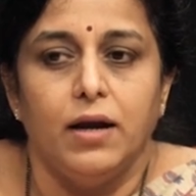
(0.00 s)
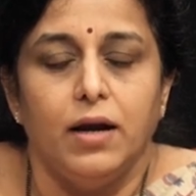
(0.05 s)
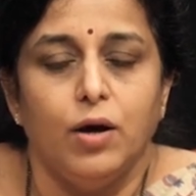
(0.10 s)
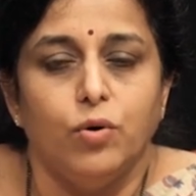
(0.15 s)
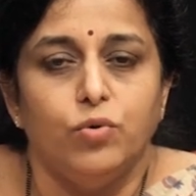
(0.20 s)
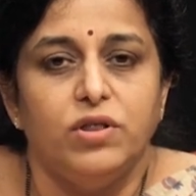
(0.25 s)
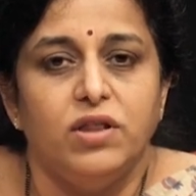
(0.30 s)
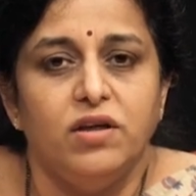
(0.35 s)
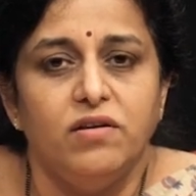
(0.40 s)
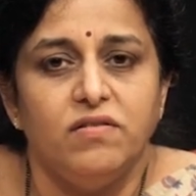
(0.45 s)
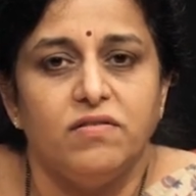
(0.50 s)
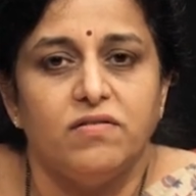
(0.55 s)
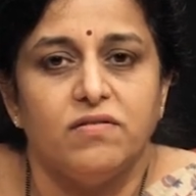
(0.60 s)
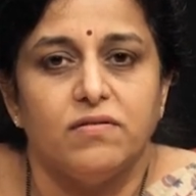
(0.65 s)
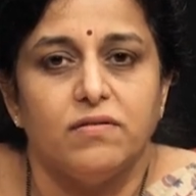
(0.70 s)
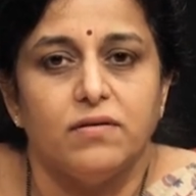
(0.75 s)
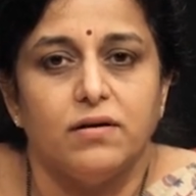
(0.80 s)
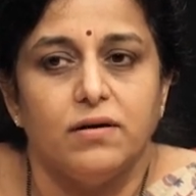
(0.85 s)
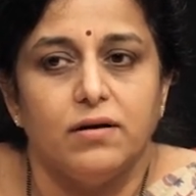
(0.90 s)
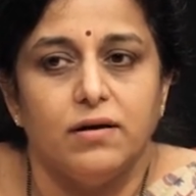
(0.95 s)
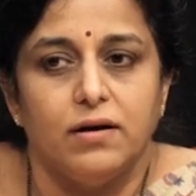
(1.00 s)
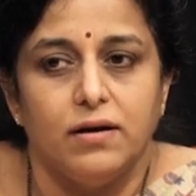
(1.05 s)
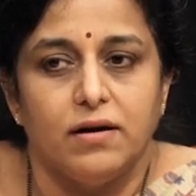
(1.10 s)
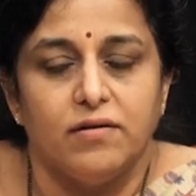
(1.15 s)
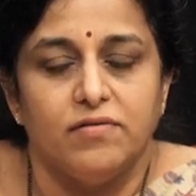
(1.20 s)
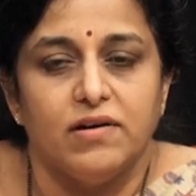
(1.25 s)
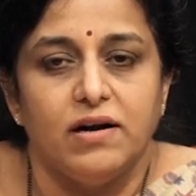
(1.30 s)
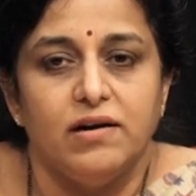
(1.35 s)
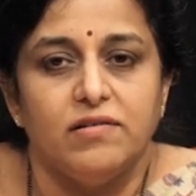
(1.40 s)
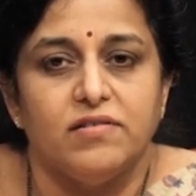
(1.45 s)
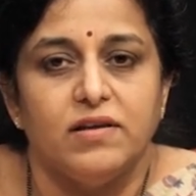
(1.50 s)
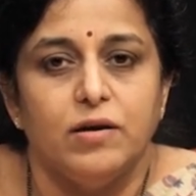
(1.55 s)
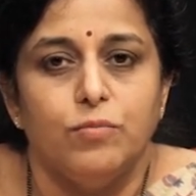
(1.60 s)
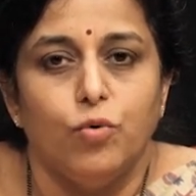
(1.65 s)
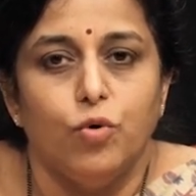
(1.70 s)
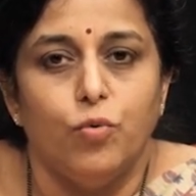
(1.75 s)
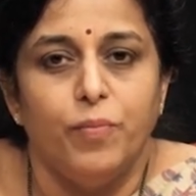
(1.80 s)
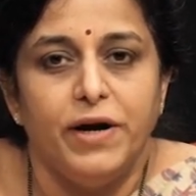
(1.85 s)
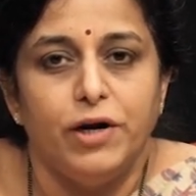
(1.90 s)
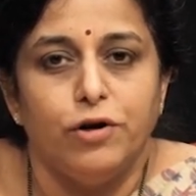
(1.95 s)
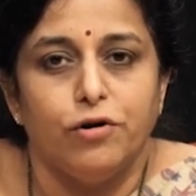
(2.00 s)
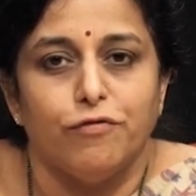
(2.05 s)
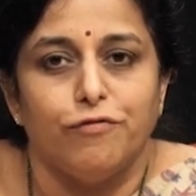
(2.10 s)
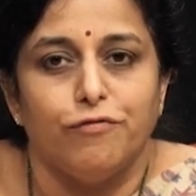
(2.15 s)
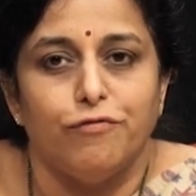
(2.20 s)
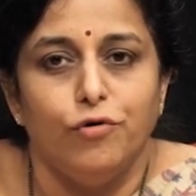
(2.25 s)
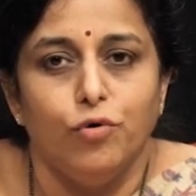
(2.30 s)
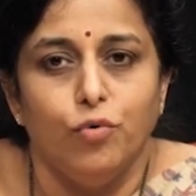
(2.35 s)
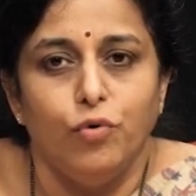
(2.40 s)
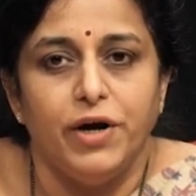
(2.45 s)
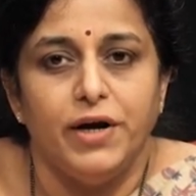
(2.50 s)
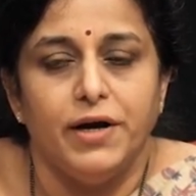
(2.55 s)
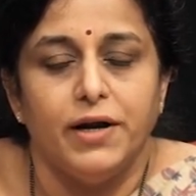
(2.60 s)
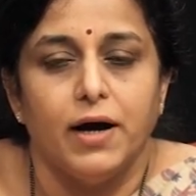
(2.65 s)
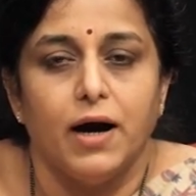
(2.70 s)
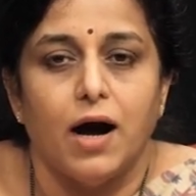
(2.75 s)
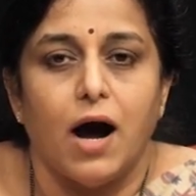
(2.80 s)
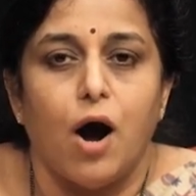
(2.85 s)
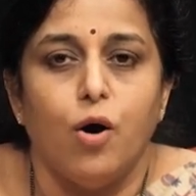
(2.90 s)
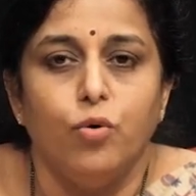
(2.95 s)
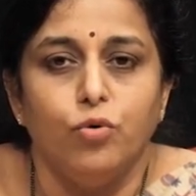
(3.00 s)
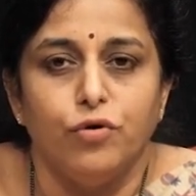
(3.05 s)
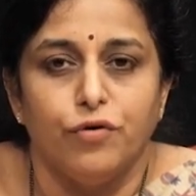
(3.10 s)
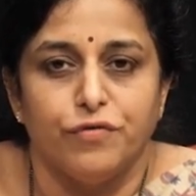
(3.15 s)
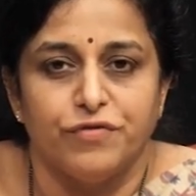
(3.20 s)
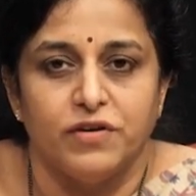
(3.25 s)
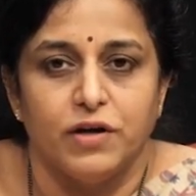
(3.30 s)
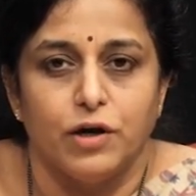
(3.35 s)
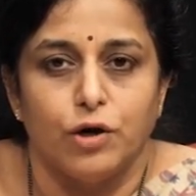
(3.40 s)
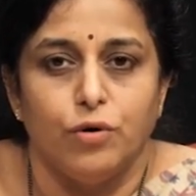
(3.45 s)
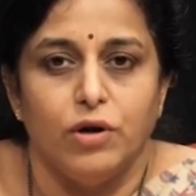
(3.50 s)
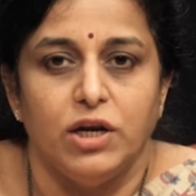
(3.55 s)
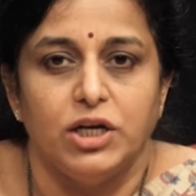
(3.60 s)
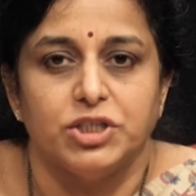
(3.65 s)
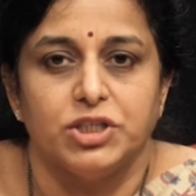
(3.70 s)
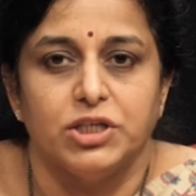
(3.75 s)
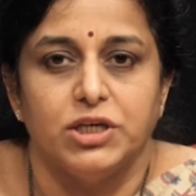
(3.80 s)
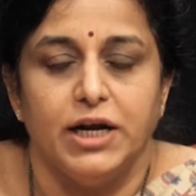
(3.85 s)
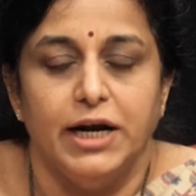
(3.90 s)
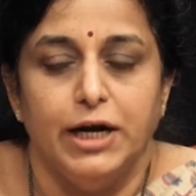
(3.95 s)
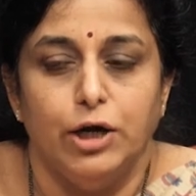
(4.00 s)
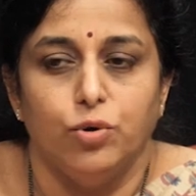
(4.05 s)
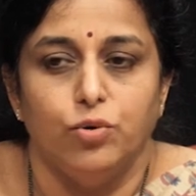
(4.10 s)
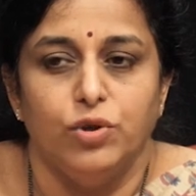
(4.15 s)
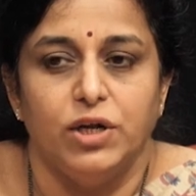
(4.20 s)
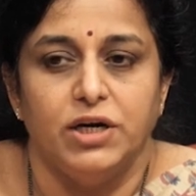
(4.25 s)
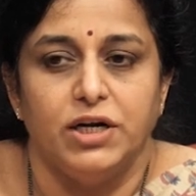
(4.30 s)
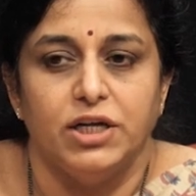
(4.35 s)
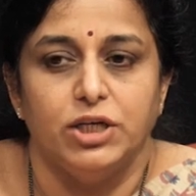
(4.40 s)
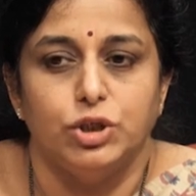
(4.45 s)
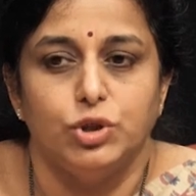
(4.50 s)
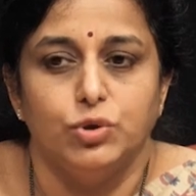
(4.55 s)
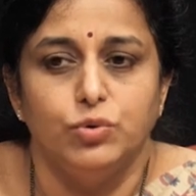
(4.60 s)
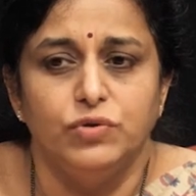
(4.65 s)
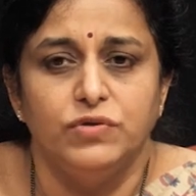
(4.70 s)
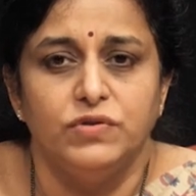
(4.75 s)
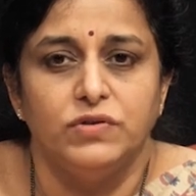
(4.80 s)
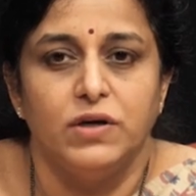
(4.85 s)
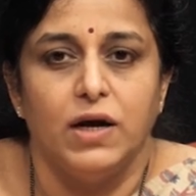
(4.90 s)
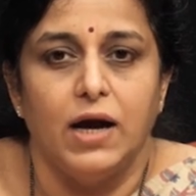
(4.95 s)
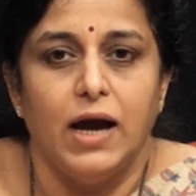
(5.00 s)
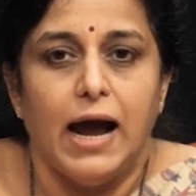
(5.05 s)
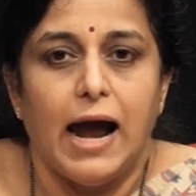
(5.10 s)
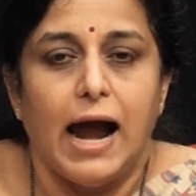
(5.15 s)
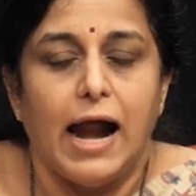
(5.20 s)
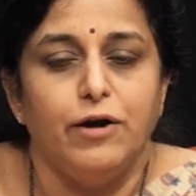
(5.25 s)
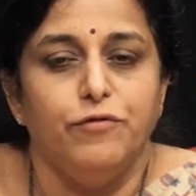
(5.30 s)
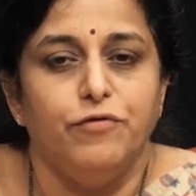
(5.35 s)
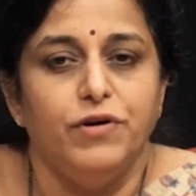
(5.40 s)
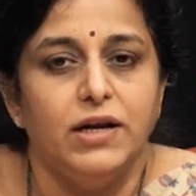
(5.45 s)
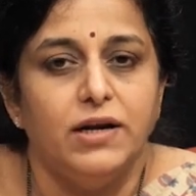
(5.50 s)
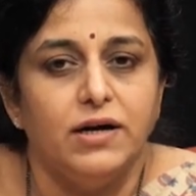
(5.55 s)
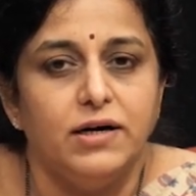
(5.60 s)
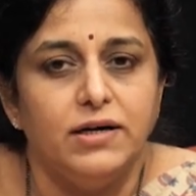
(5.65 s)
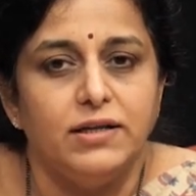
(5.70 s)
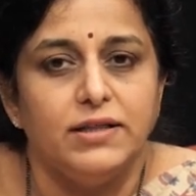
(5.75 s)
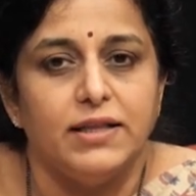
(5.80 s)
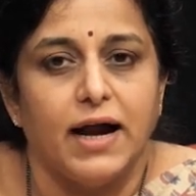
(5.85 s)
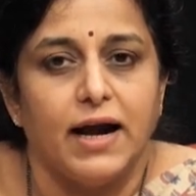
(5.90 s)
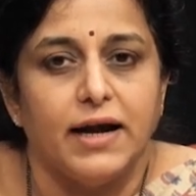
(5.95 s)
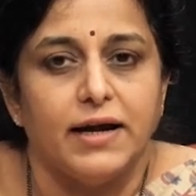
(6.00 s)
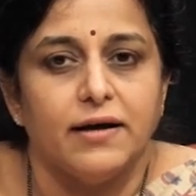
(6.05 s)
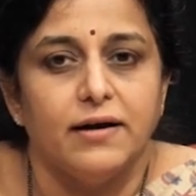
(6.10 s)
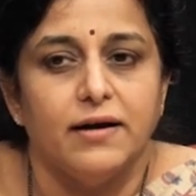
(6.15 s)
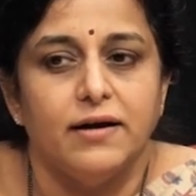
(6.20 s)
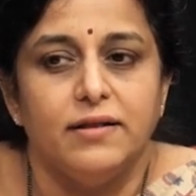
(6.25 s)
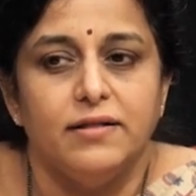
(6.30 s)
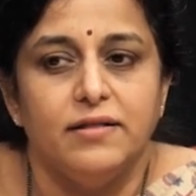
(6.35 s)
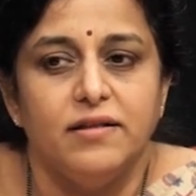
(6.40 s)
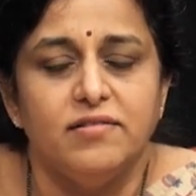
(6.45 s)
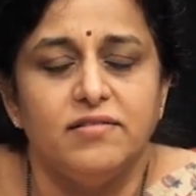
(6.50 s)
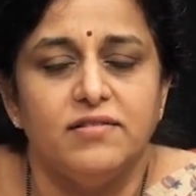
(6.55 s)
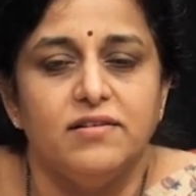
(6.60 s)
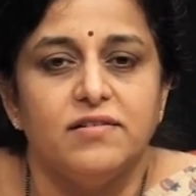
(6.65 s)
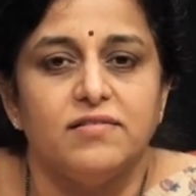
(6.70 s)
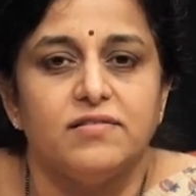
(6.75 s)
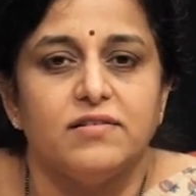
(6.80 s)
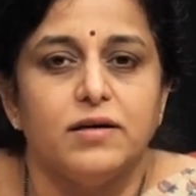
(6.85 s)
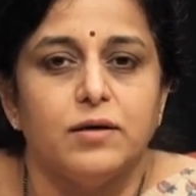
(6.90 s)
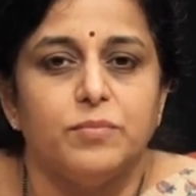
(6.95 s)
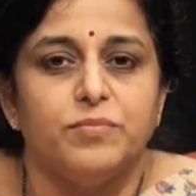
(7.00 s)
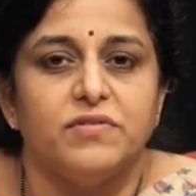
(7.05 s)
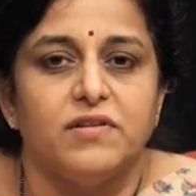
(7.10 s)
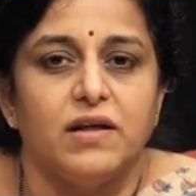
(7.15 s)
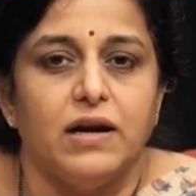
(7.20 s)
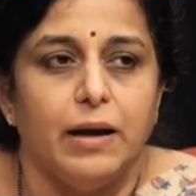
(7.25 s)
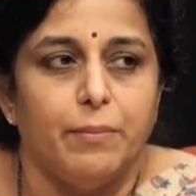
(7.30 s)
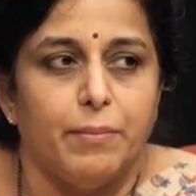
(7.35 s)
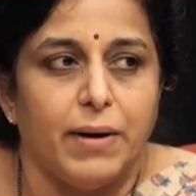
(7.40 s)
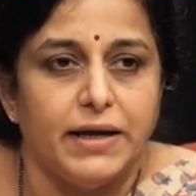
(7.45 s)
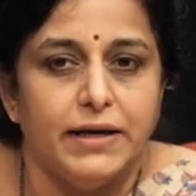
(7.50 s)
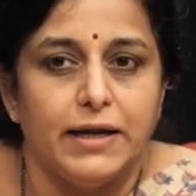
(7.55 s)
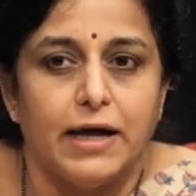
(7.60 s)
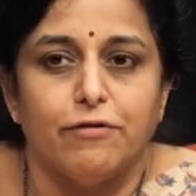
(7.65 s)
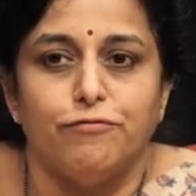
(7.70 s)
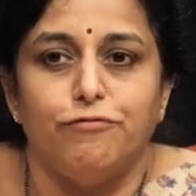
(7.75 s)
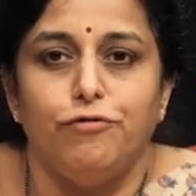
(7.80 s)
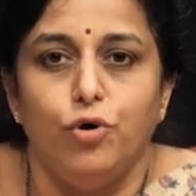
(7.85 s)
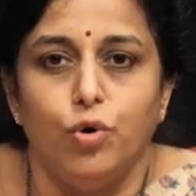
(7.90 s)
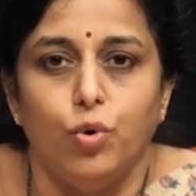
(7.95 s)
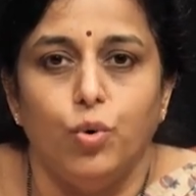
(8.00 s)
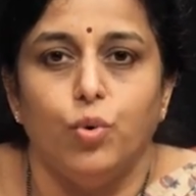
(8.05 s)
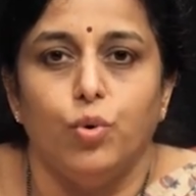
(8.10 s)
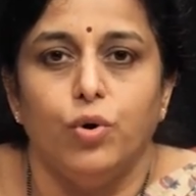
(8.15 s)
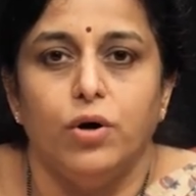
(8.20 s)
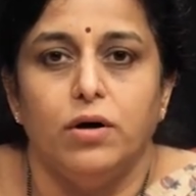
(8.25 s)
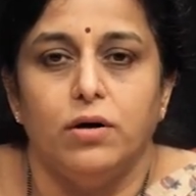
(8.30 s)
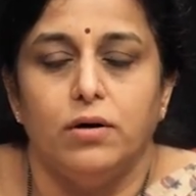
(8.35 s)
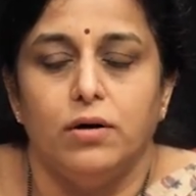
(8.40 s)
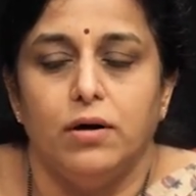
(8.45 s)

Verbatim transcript: Now, this results in movement of fluid out of circulation into the tissues, and we learnt that this disturbs the laminar flow,